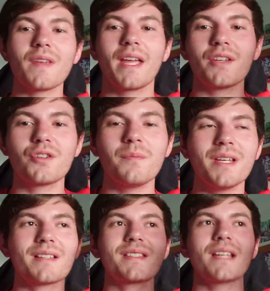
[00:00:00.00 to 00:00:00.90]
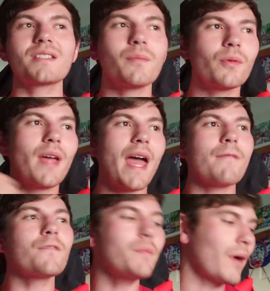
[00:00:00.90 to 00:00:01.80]
Like, it should be accessible to
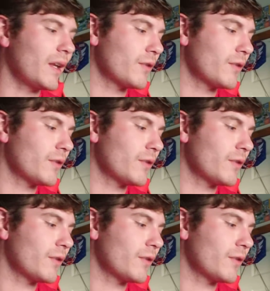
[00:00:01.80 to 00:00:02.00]
everybody.